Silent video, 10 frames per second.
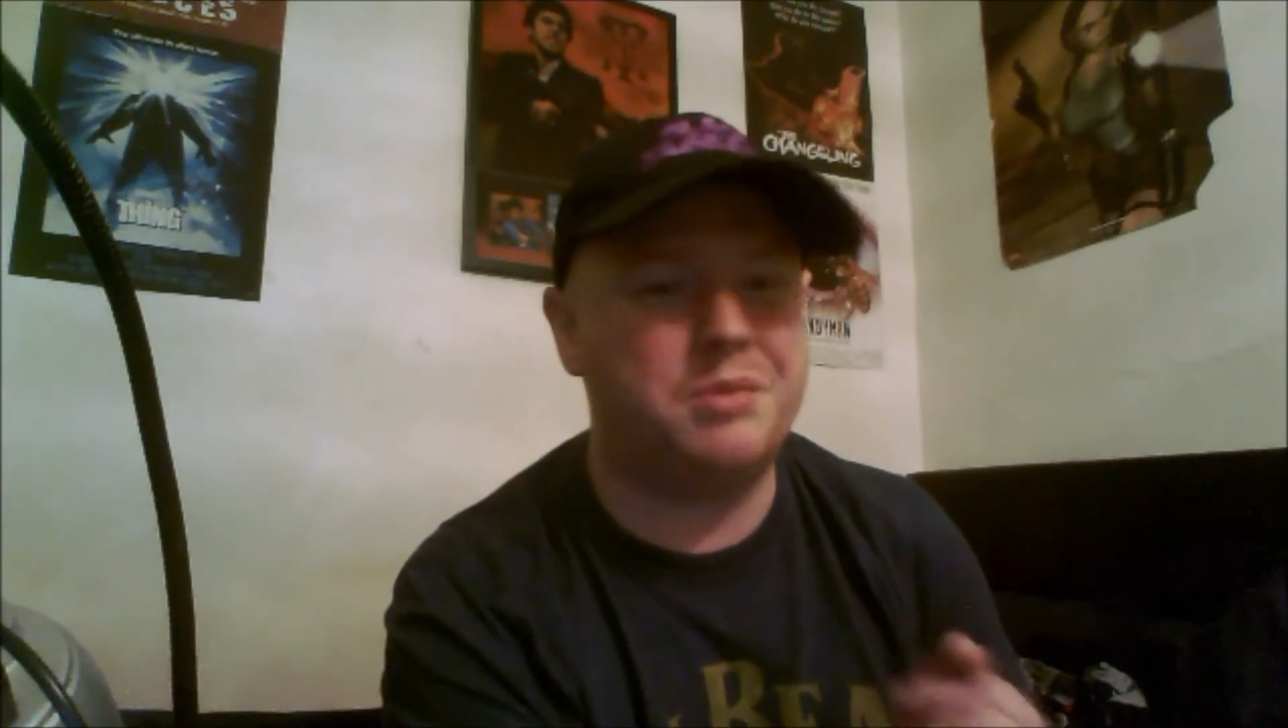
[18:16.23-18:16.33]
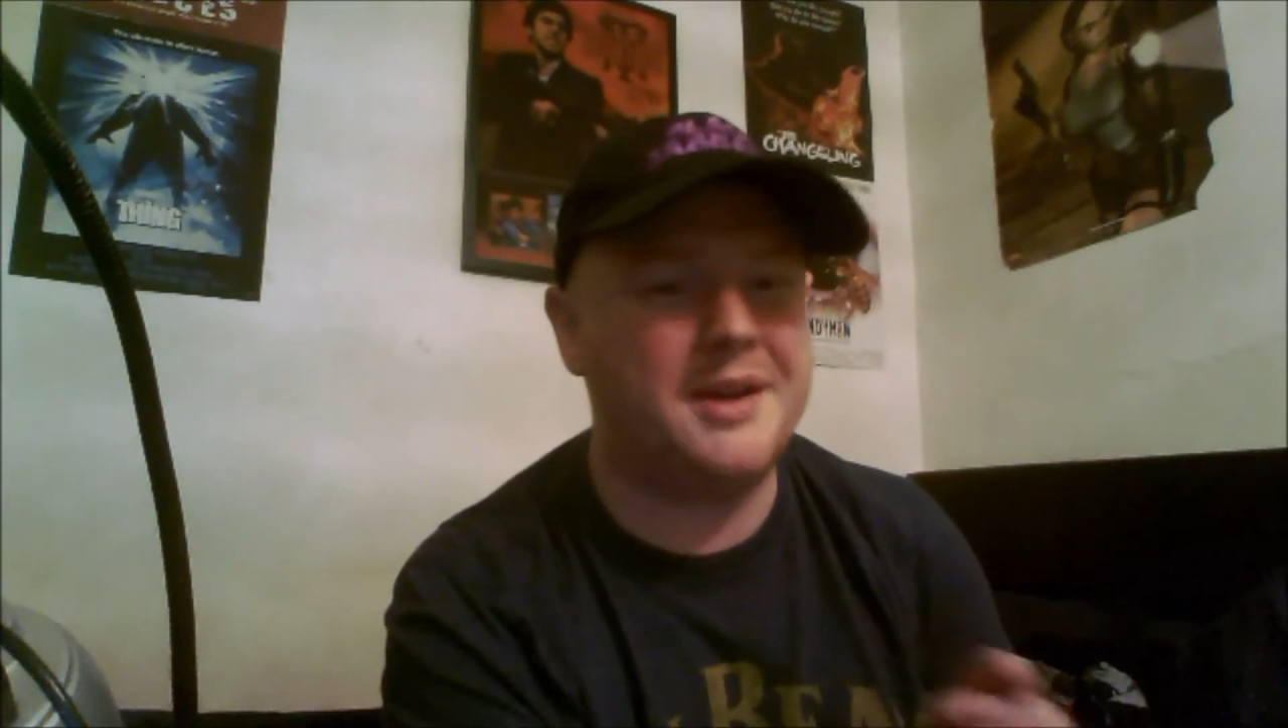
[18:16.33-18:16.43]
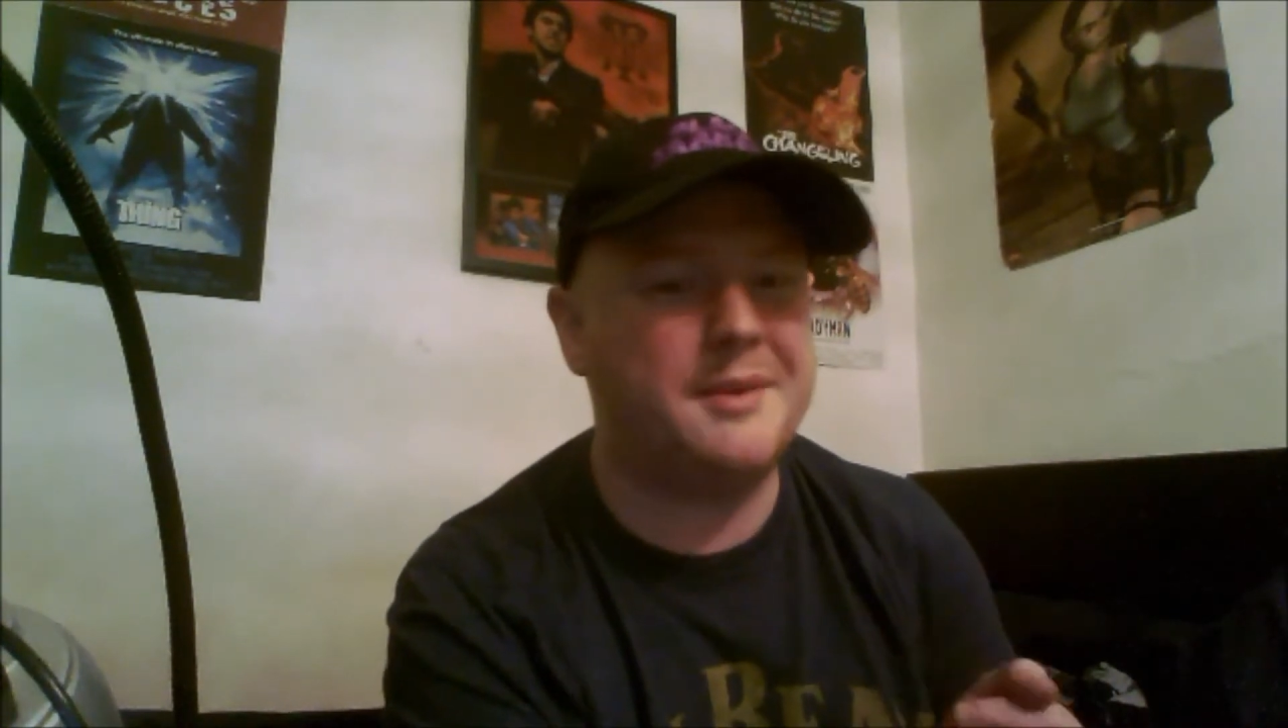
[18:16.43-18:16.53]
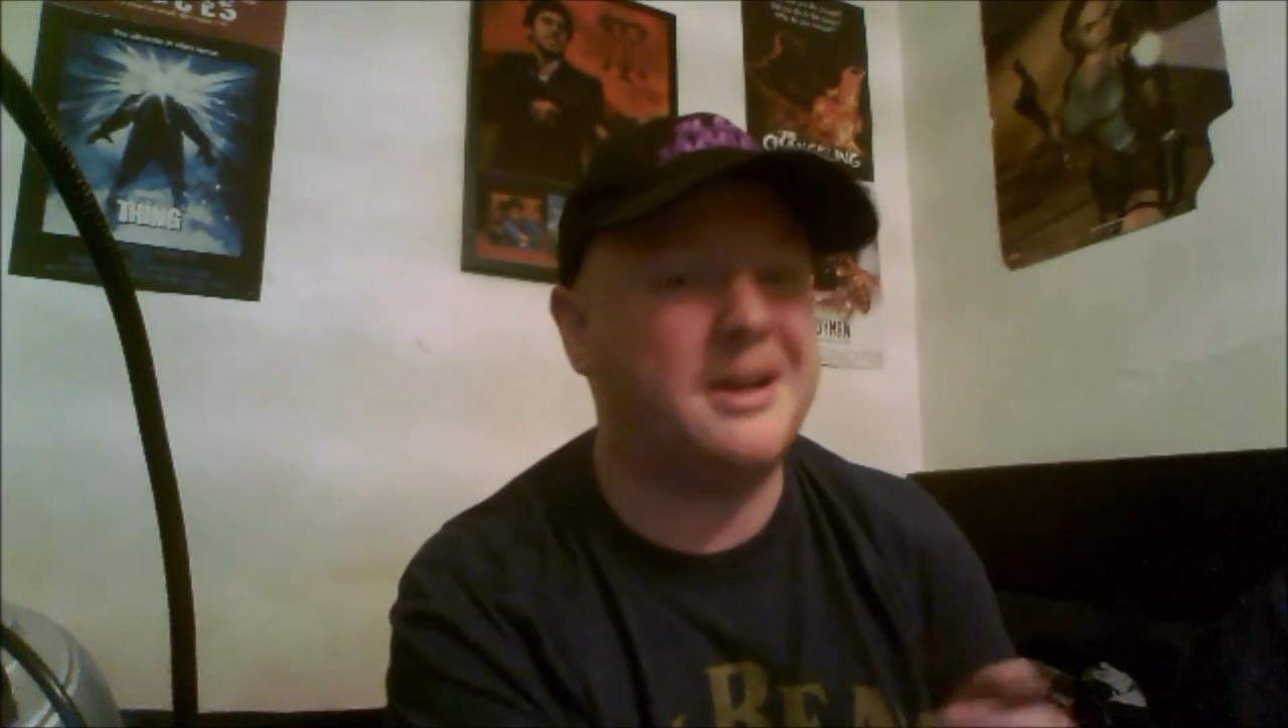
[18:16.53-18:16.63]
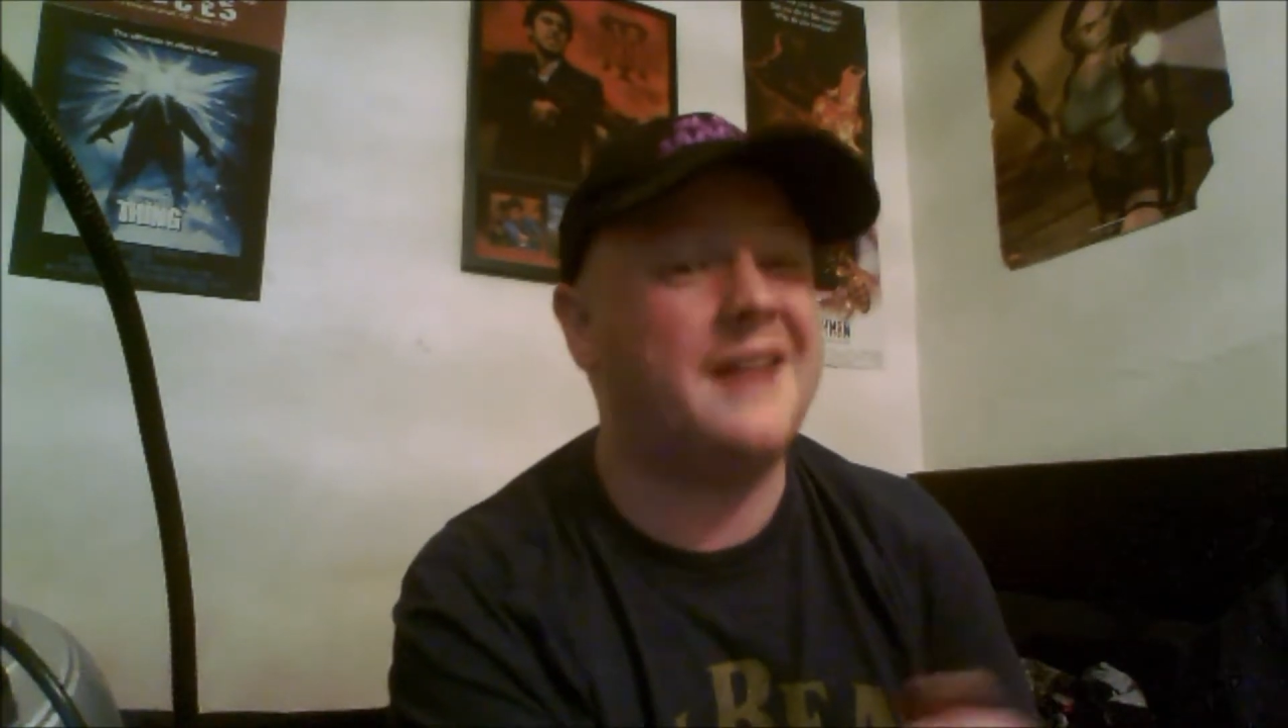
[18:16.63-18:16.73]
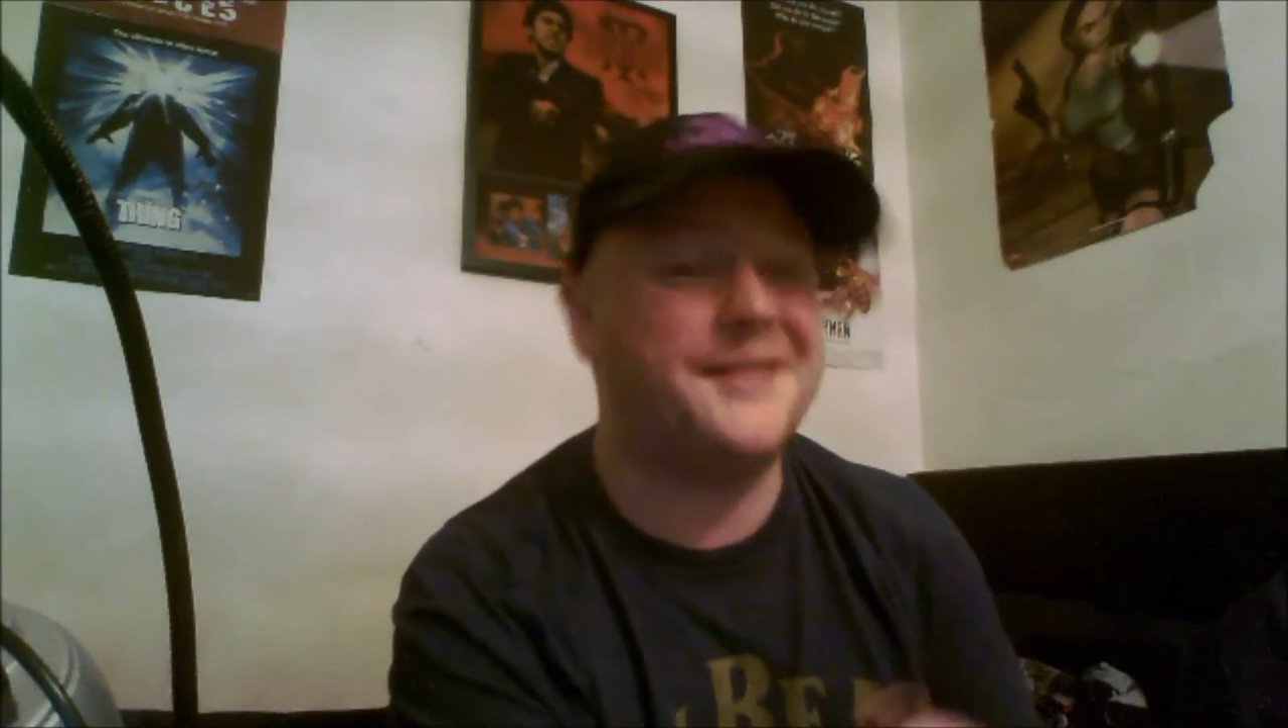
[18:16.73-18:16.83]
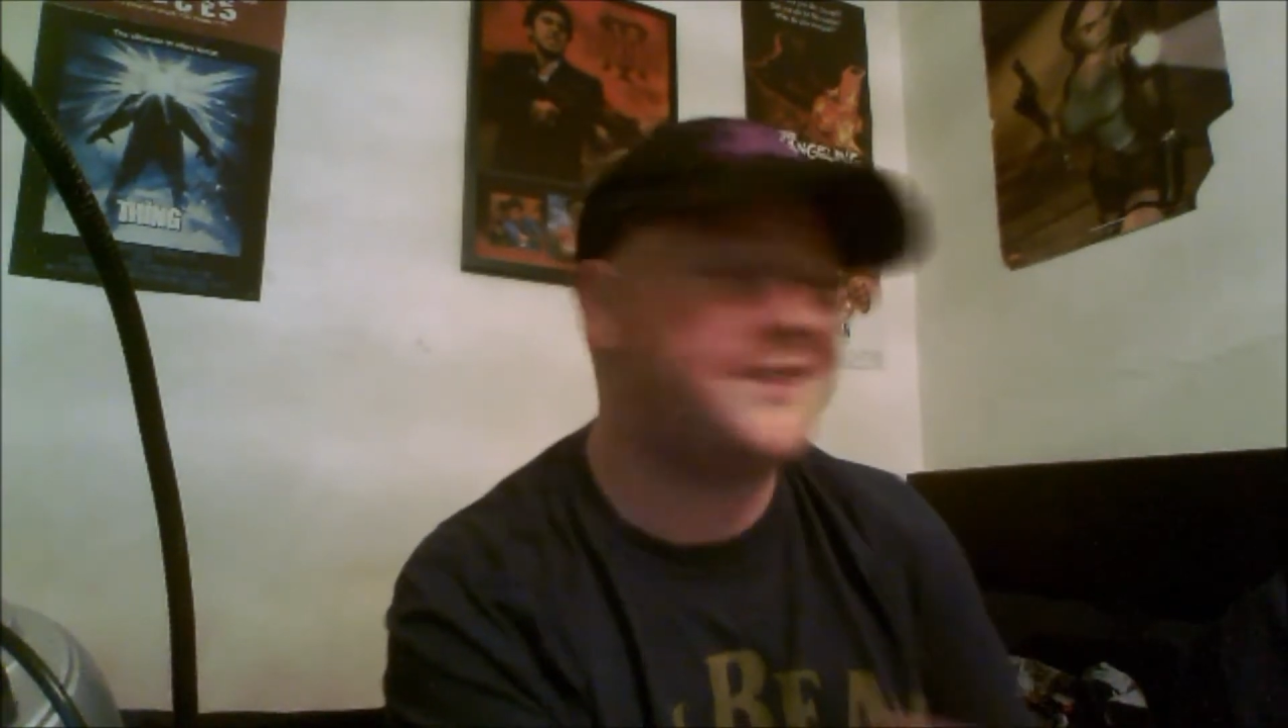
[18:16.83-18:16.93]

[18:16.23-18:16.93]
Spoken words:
and that complained